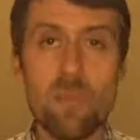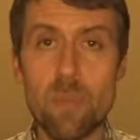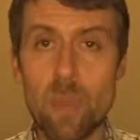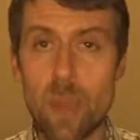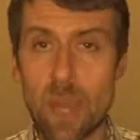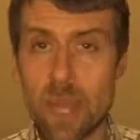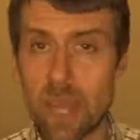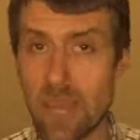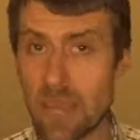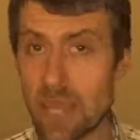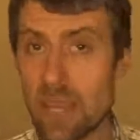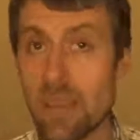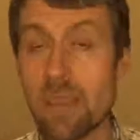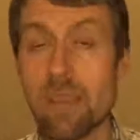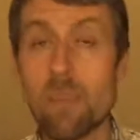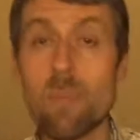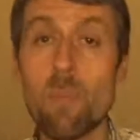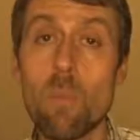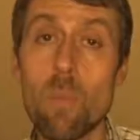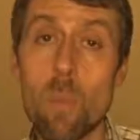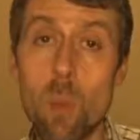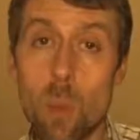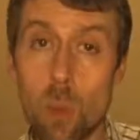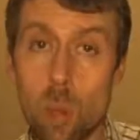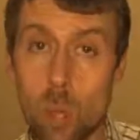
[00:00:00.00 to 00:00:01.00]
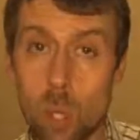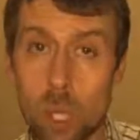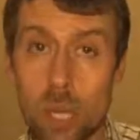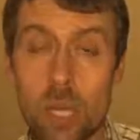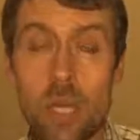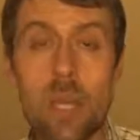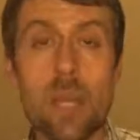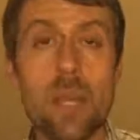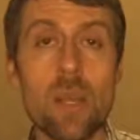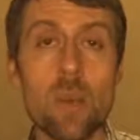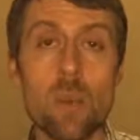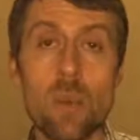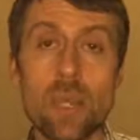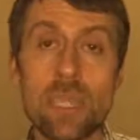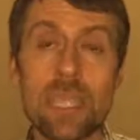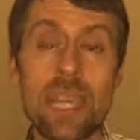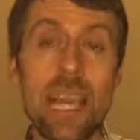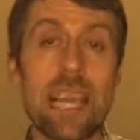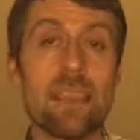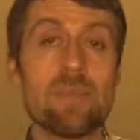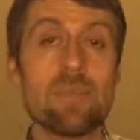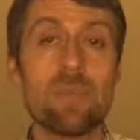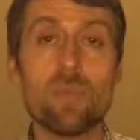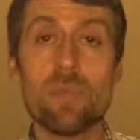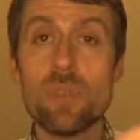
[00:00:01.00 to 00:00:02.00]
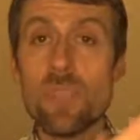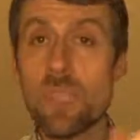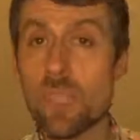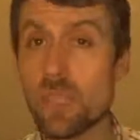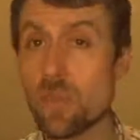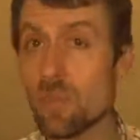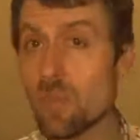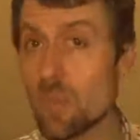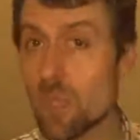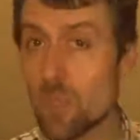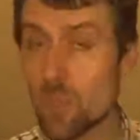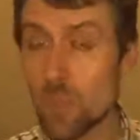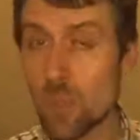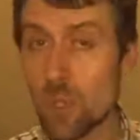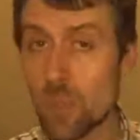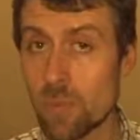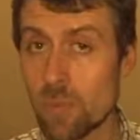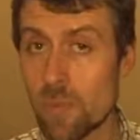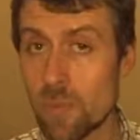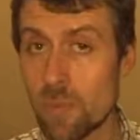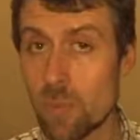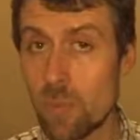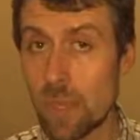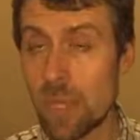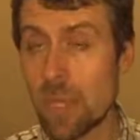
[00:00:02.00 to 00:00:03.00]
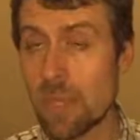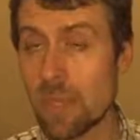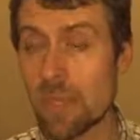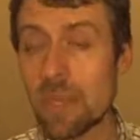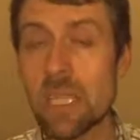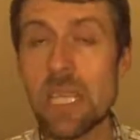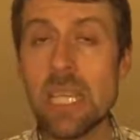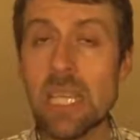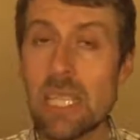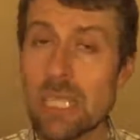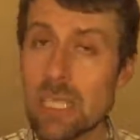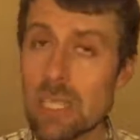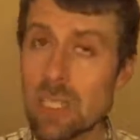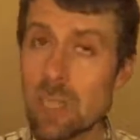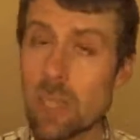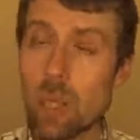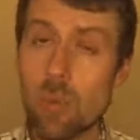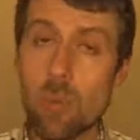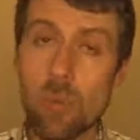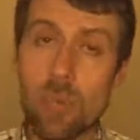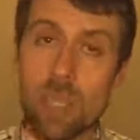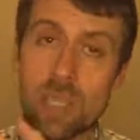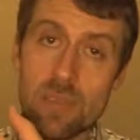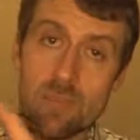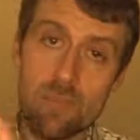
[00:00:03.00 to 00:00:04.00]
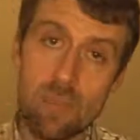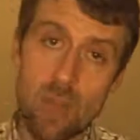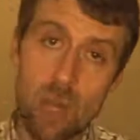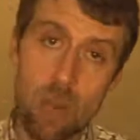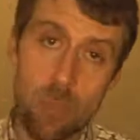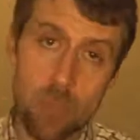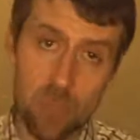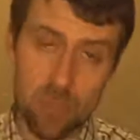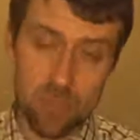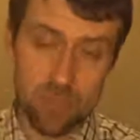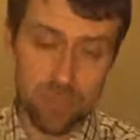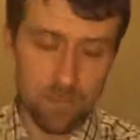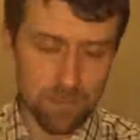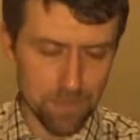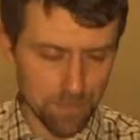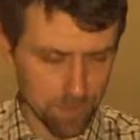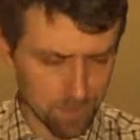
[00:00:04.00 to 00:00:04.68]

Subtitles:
paying more when they have to deal with human being than not with robots.